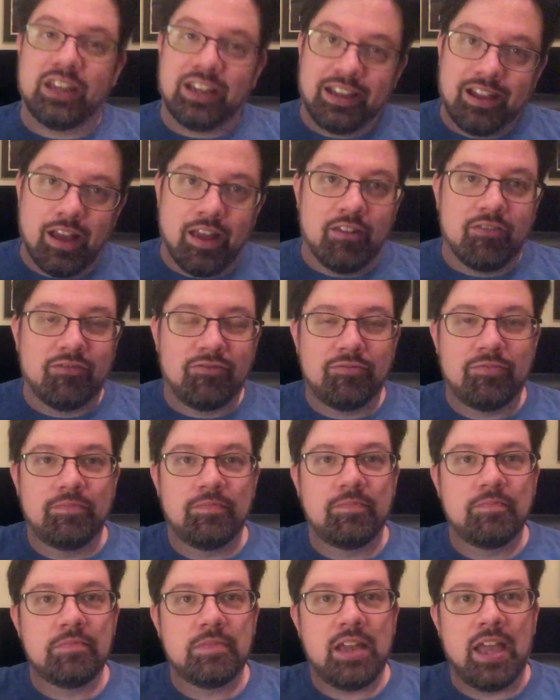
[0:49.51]
I kind of
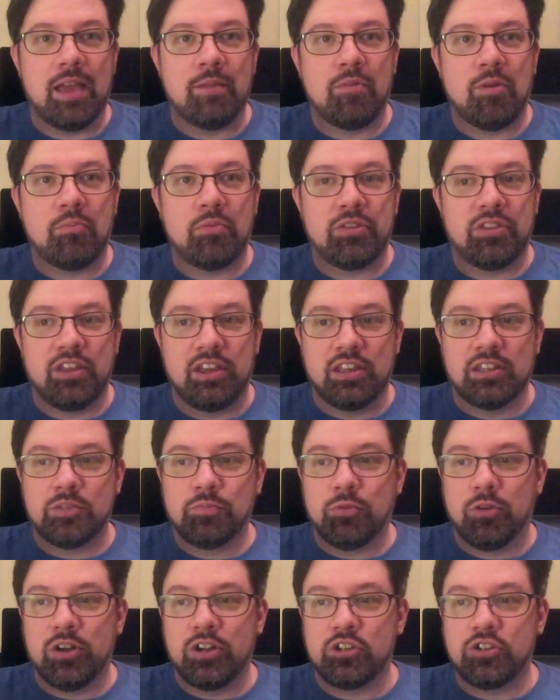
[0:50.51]
came up with the
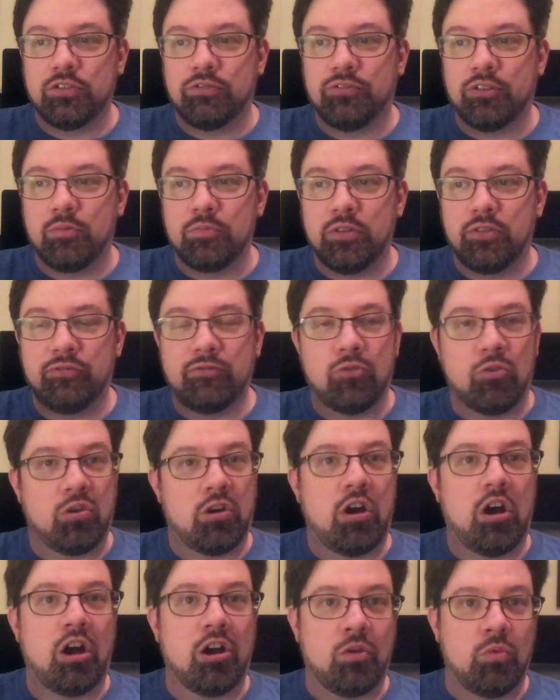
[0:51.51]
inspiration from the
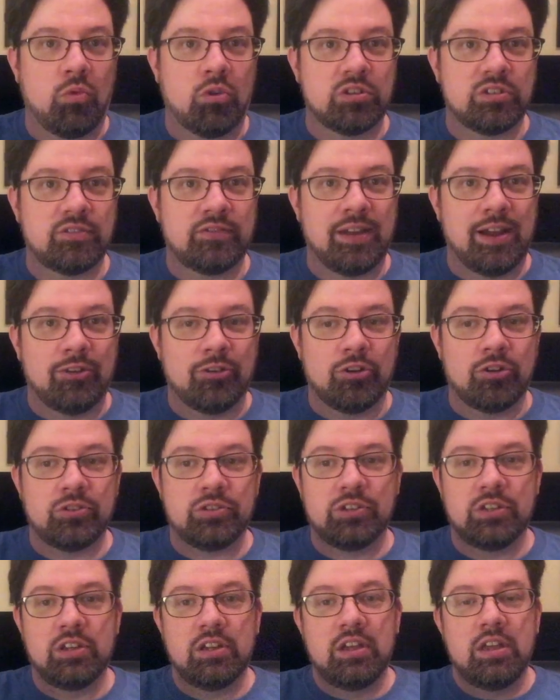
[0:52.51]
4 Hogwarts founders.